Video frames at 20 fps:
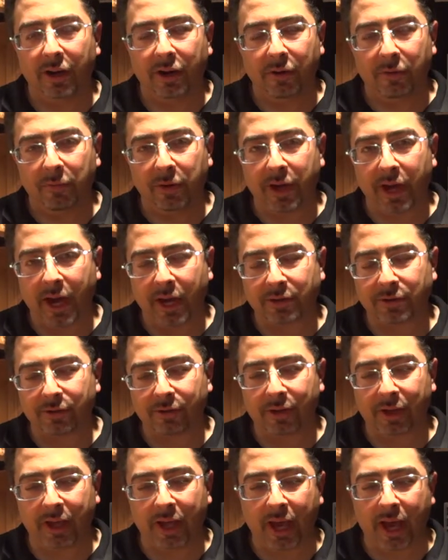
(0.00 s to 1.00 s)
we
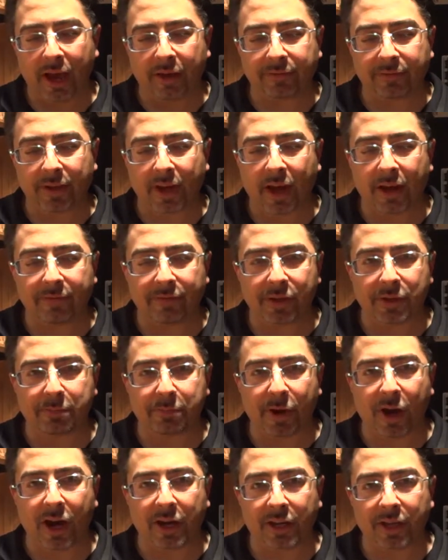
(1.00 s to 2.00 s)
actually have to have this
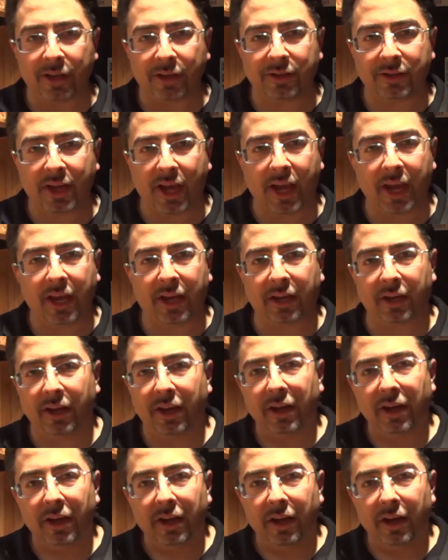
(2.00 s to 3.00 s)
body
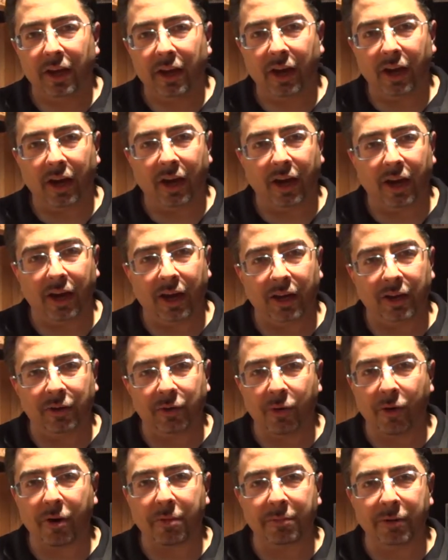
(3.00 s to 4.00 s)
take
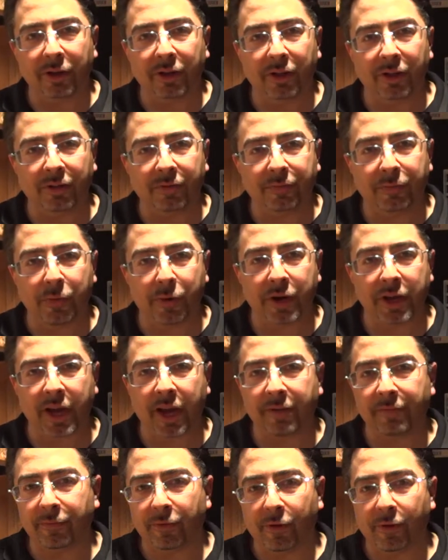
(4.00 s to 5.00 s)
normal
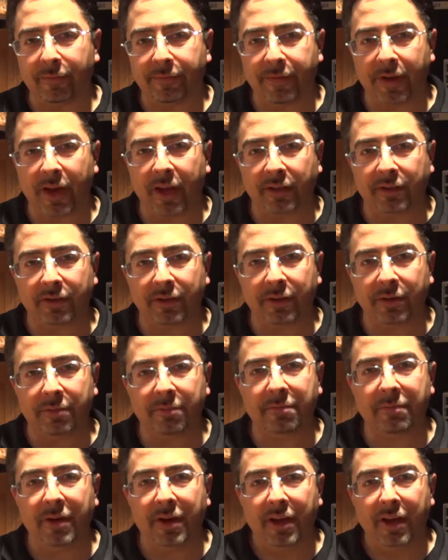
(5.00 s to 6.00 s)
48-volt
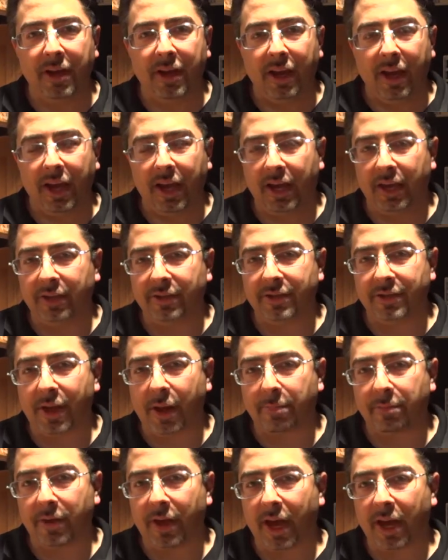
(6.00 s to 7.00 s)
Phantom and
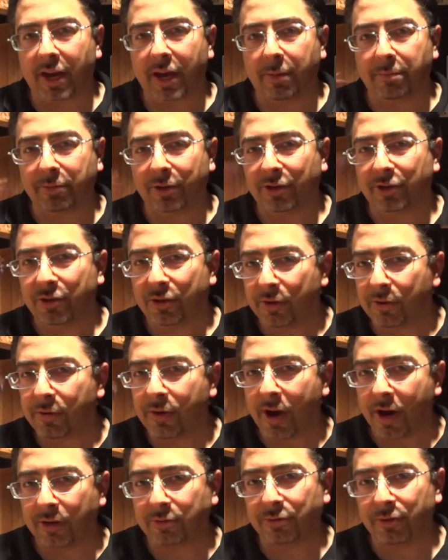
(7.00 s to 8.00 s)
step that up to
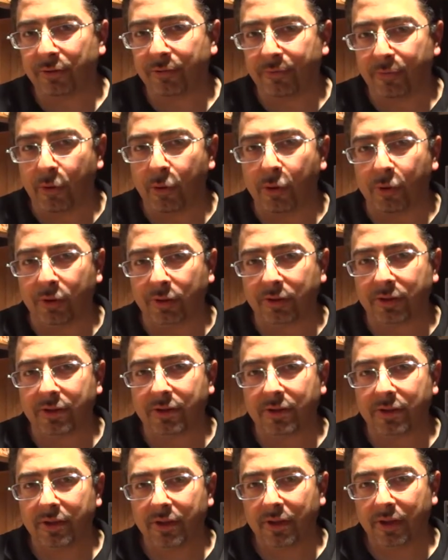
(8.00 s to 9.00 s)
200
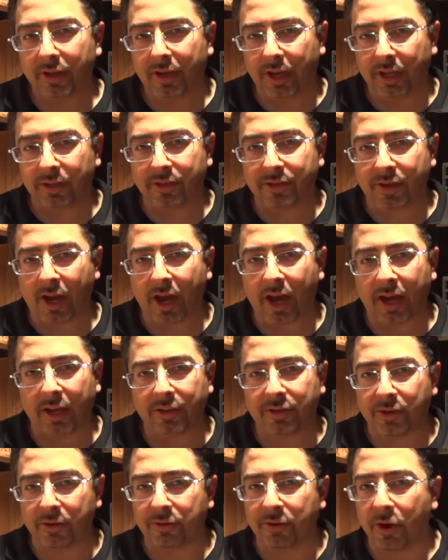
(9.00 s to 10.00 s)
volts inside.
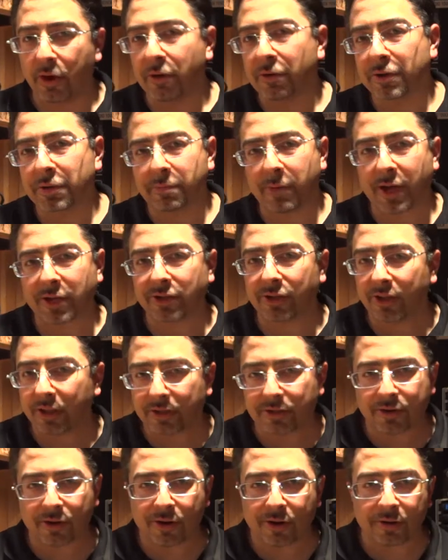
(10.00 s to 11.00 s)
So no special
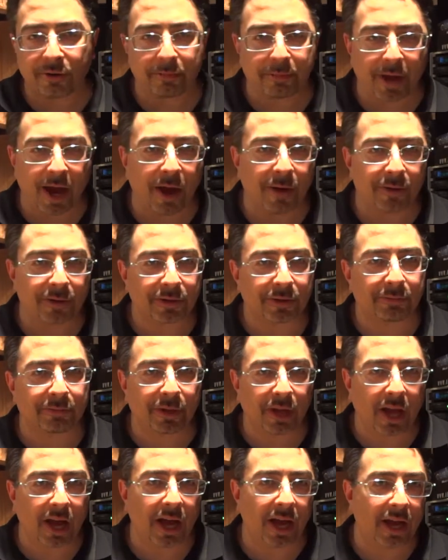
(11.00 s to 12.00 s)
external power
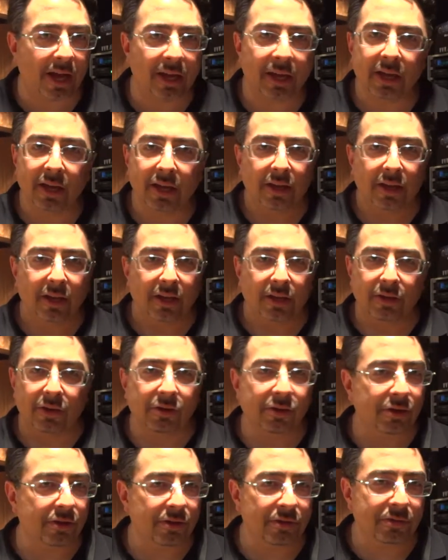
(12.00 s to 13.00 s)
supply. You
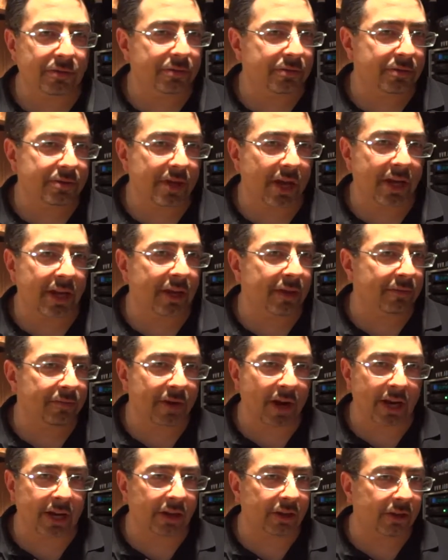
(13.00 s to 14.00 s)
can use any
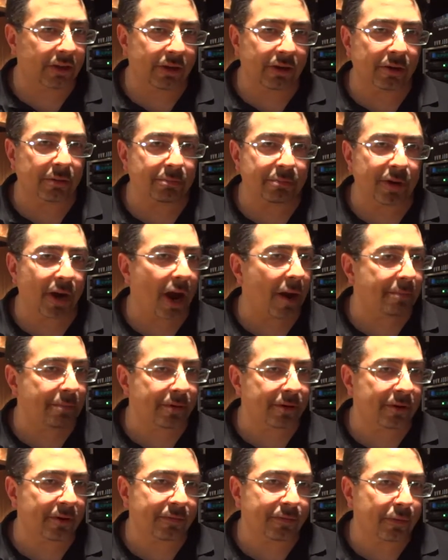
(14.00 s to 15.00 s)
regular,
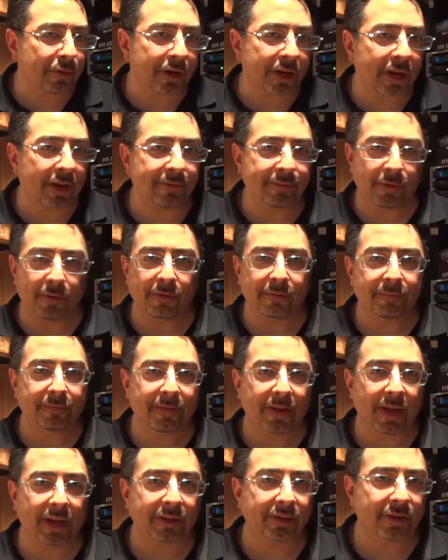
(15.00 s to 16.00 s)
proper 48-volt
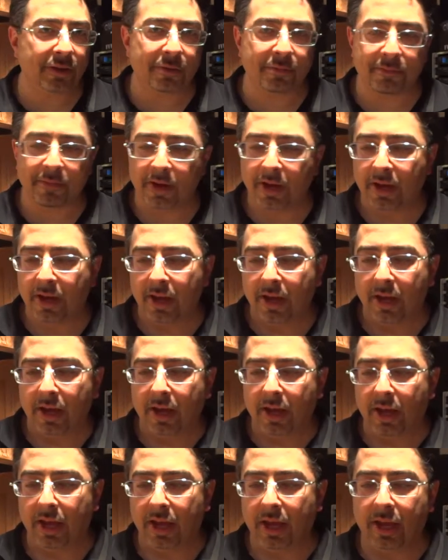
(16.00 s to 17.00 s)
Phantom,
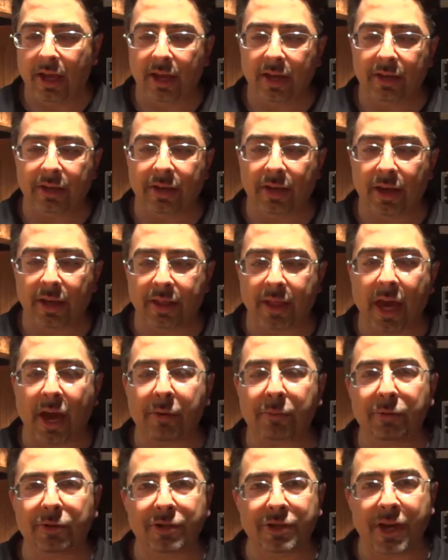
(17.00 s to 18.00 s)
and
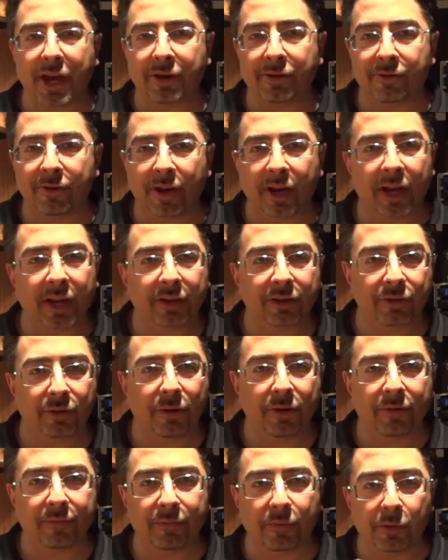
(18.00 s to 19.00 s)
that will generate
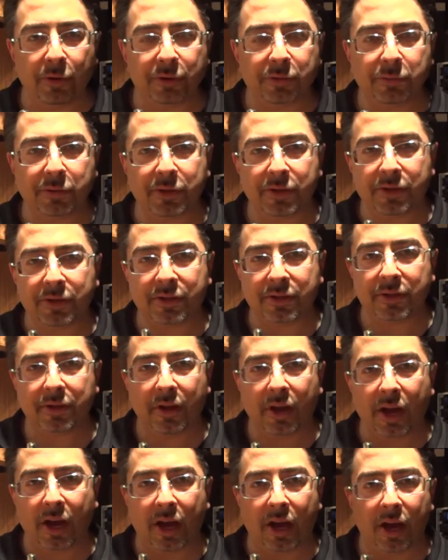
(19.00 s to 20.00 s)
200 volts, which is
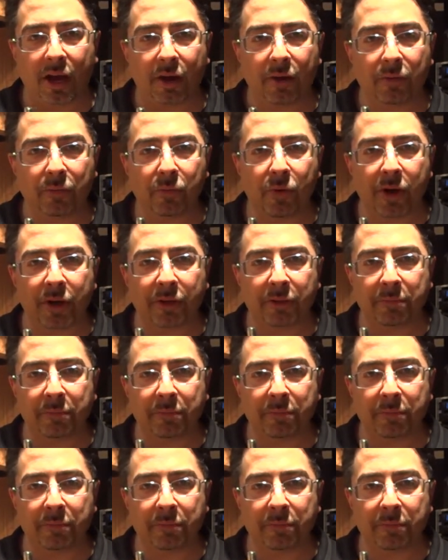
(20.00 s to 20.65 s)
one of the